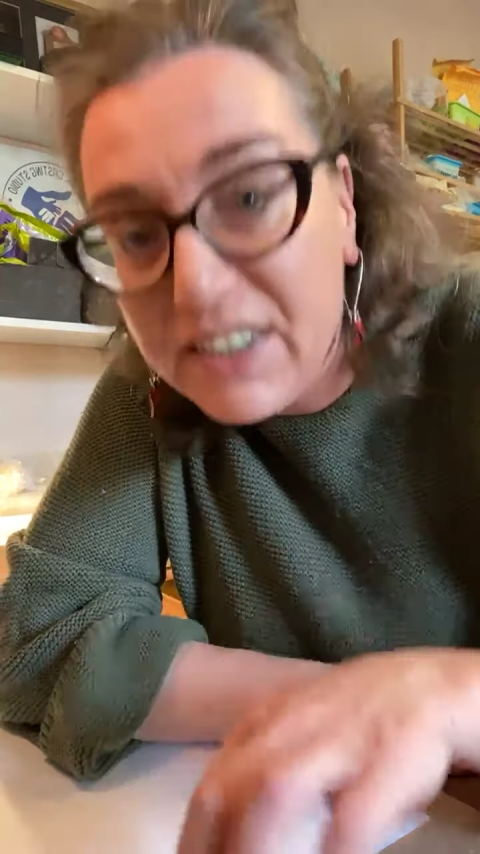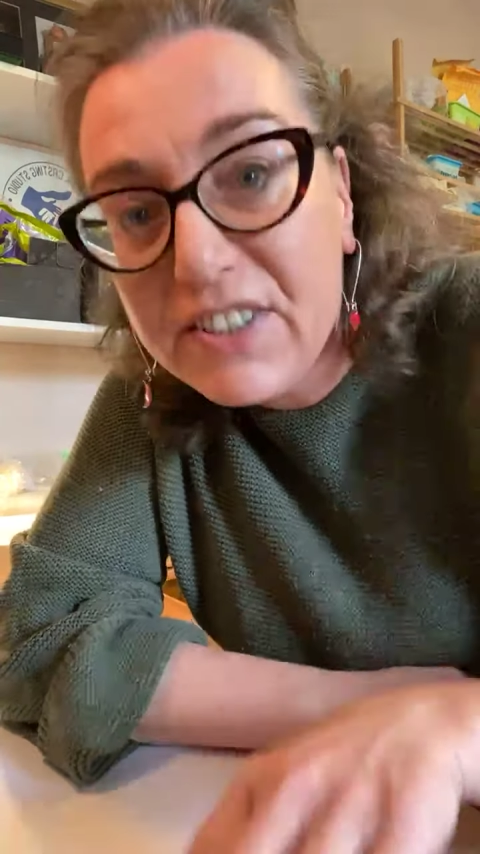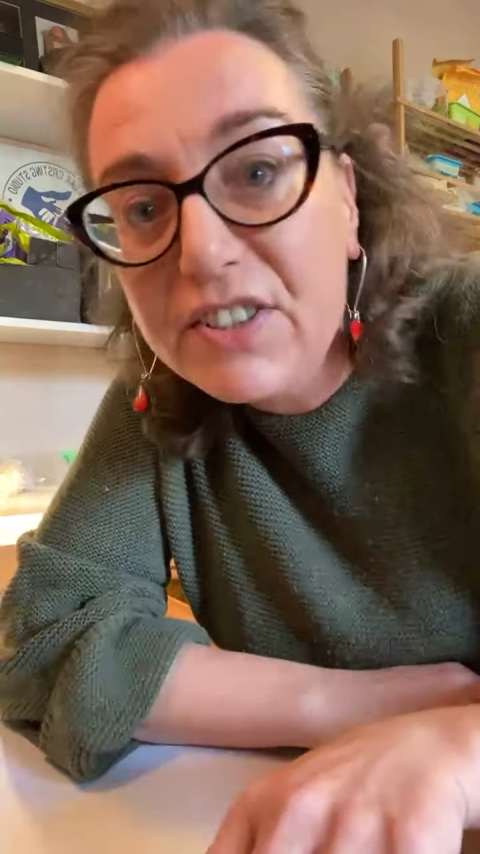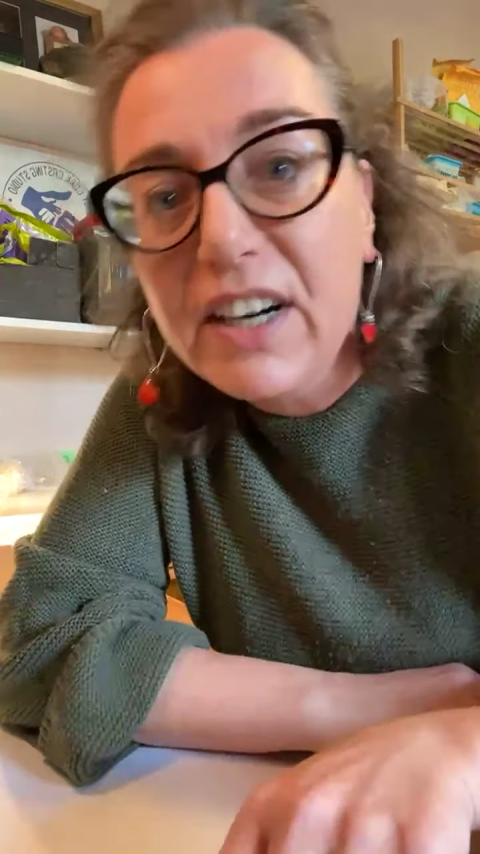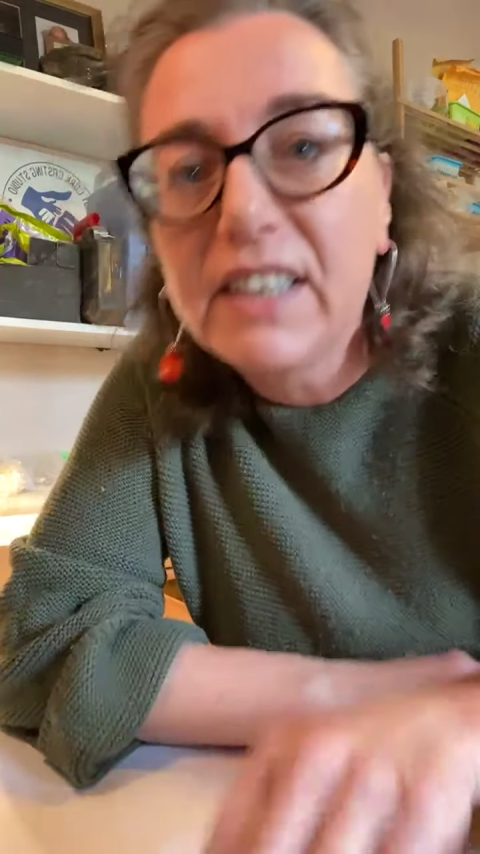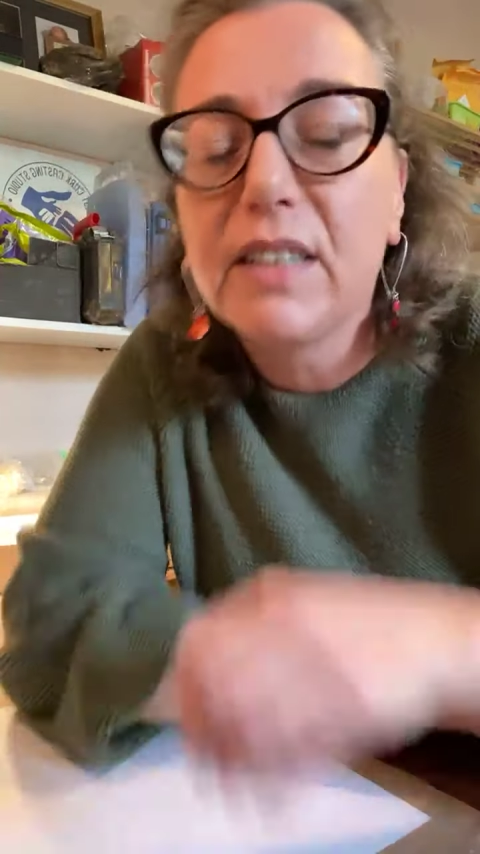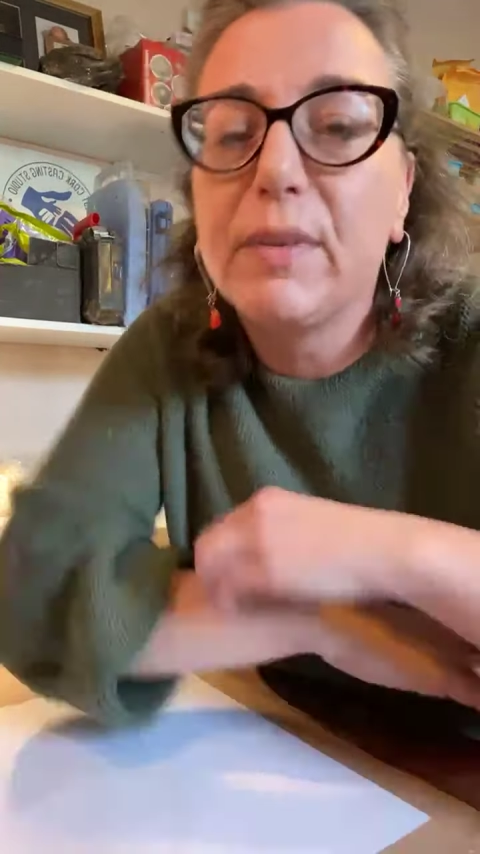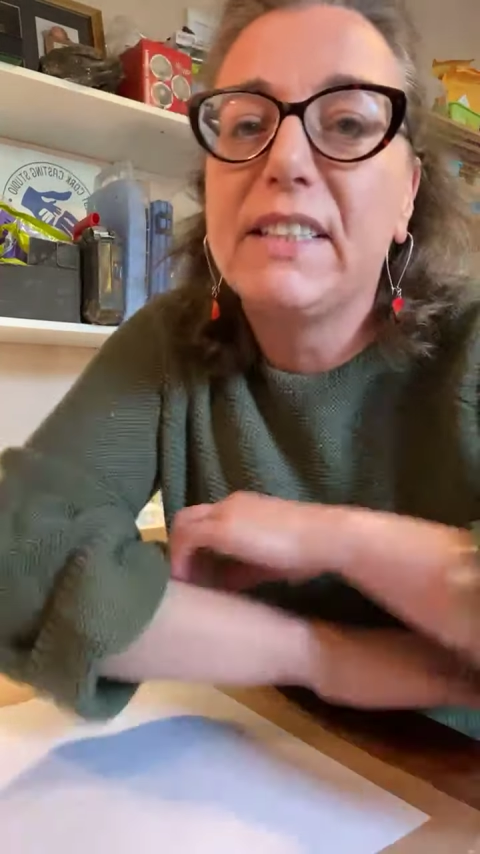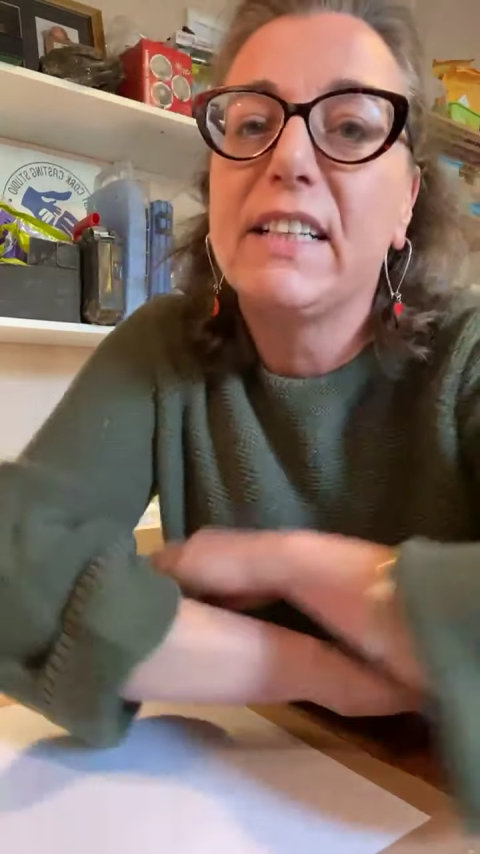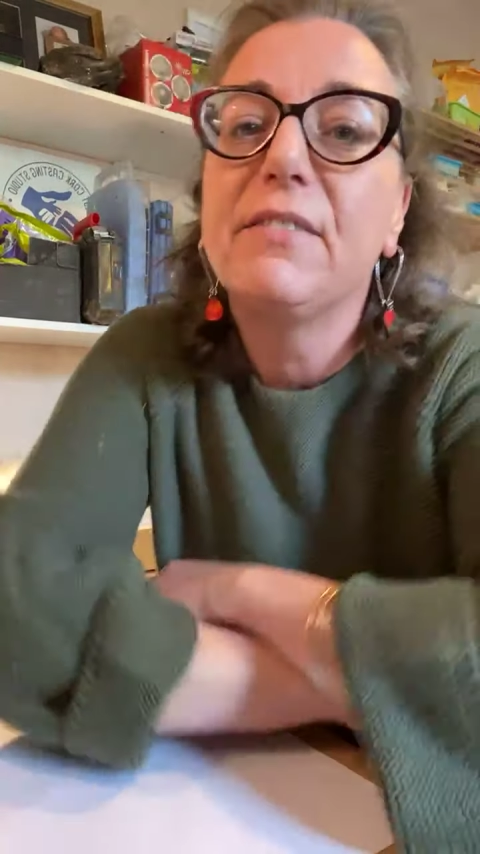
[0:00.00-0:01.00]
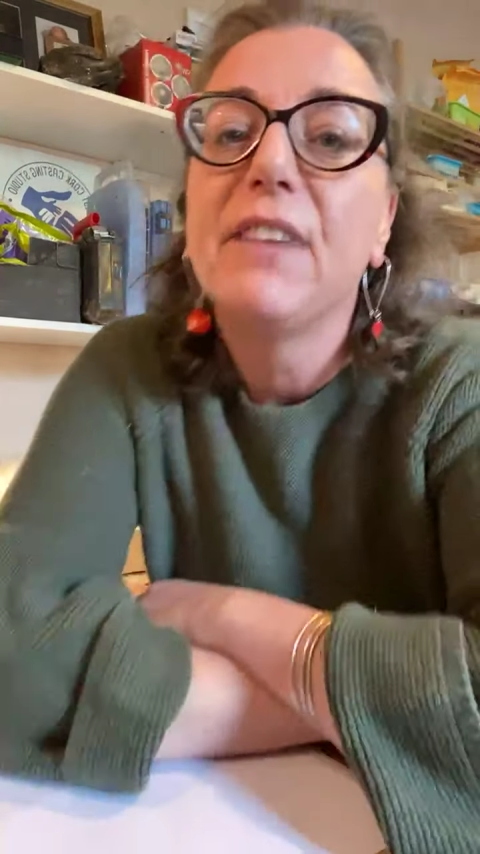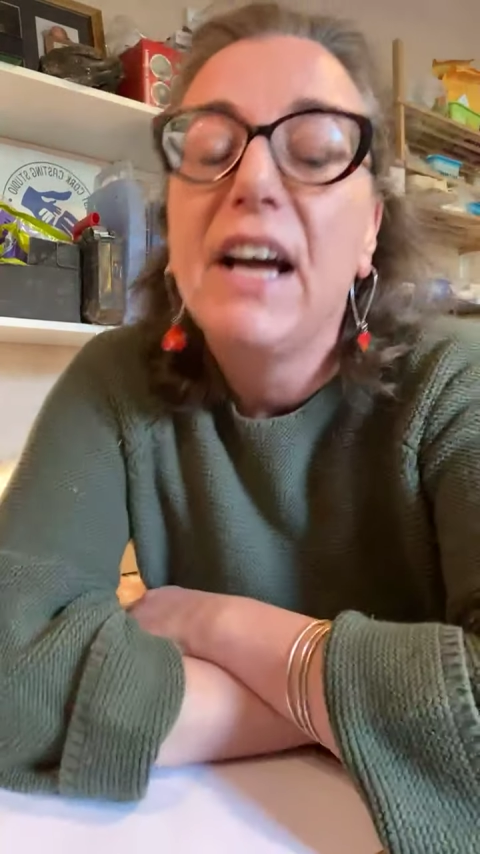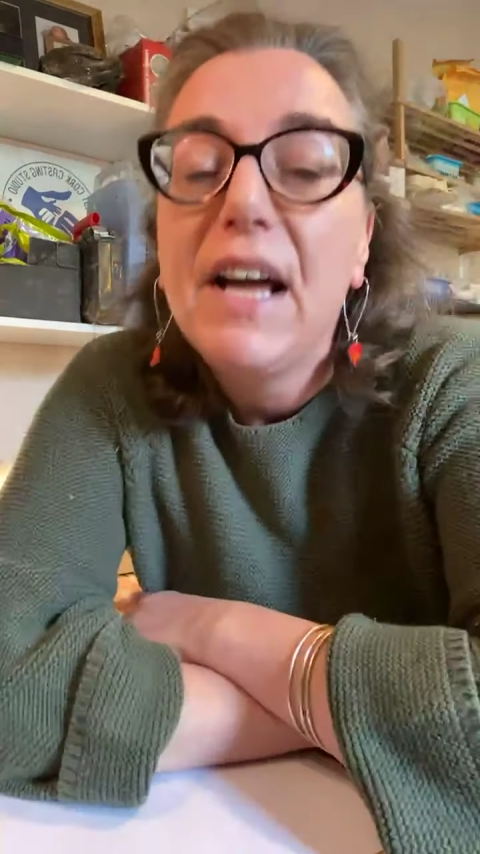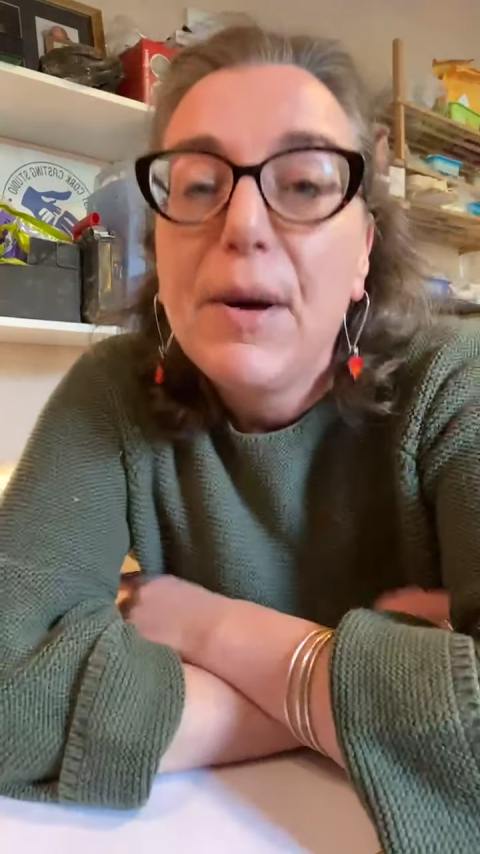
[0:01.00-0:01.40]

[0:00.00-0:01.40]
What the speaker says: distracting myself.